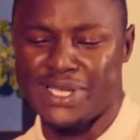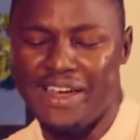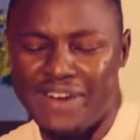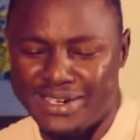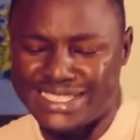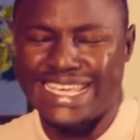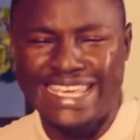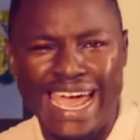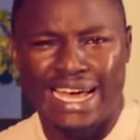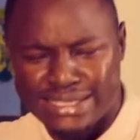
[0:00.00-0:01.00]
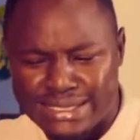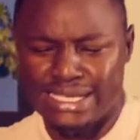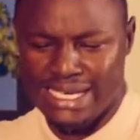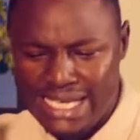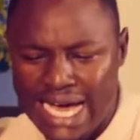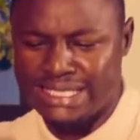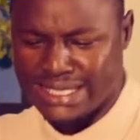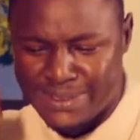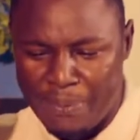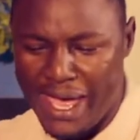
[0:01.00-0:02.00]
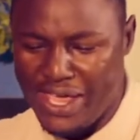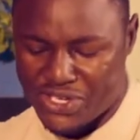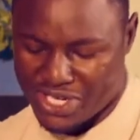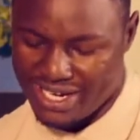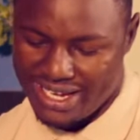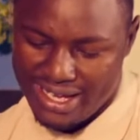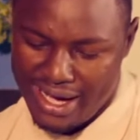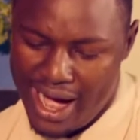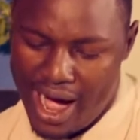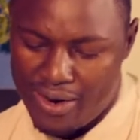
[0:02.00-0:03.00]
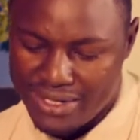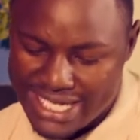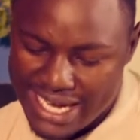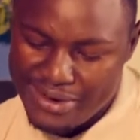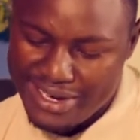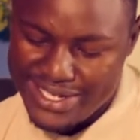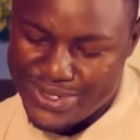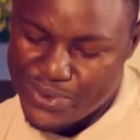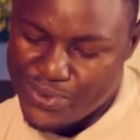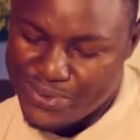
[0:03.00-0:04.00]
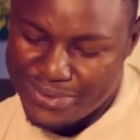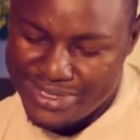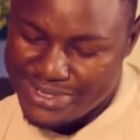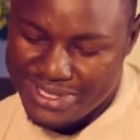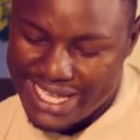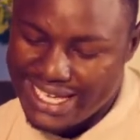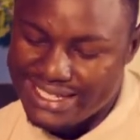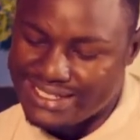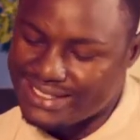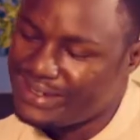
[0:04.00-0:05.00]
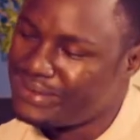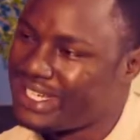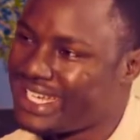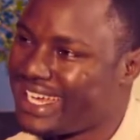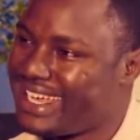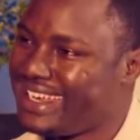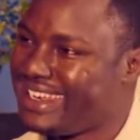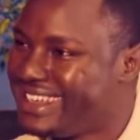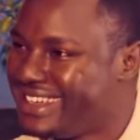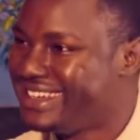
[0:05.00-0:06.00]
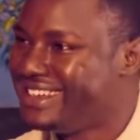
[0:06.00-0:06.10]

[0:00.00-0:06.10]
speech, so everyone was like, "Yes, he has a speech." Oh, it had only two lines. Oh my God!